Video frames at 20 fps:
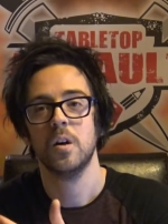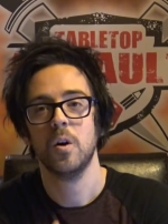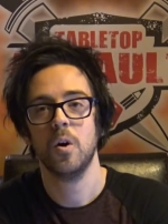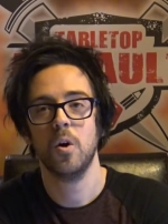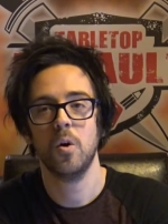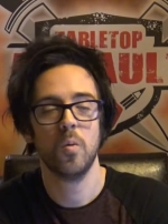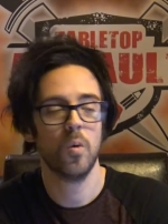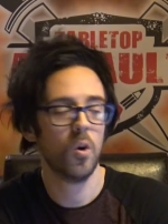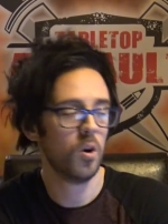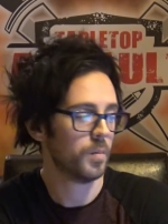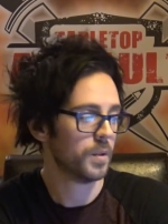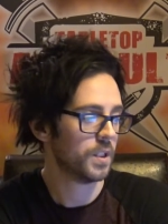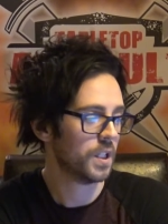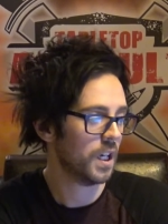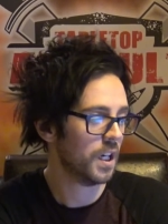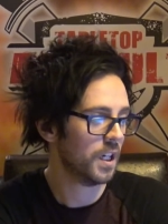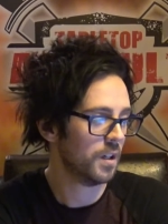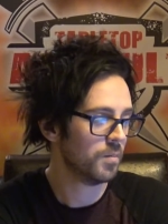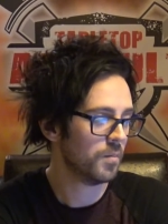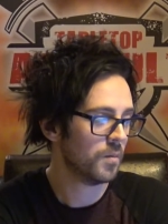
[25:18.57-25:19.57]
Oh, warp
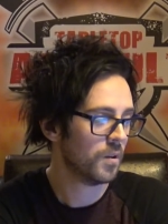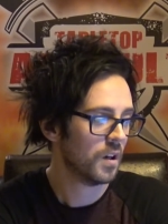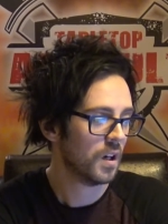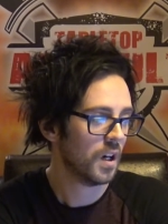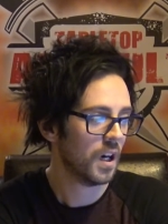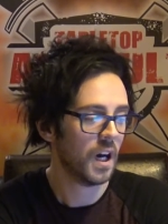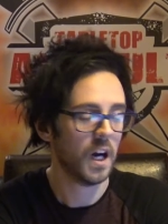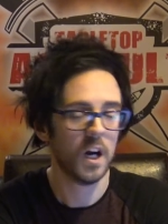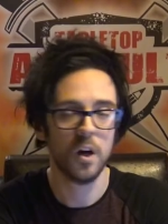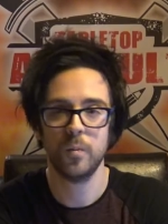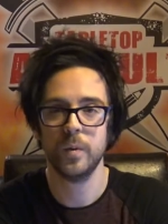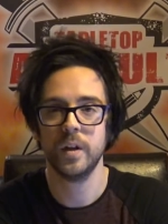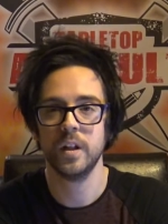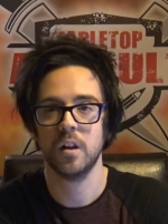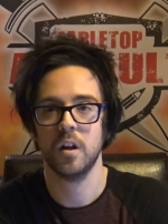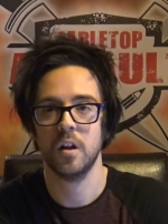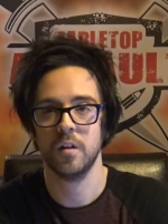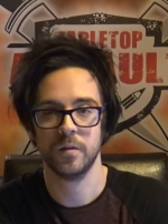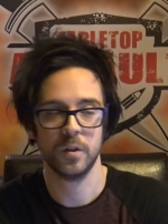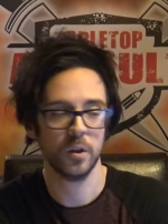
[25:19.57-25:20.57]
time, how we
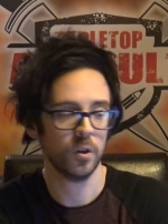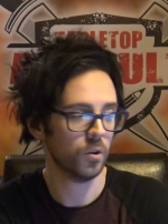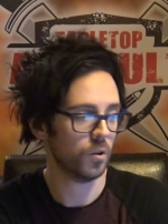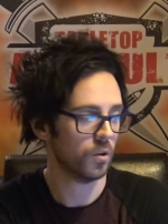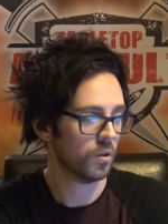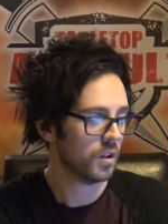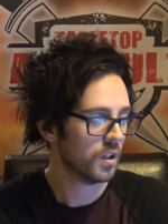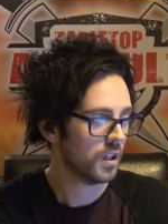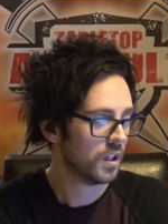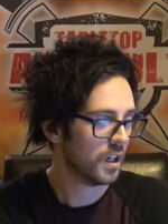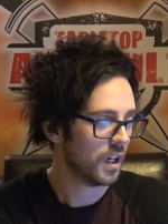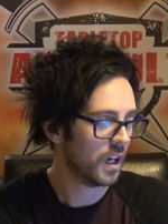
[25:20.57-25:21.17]
love you.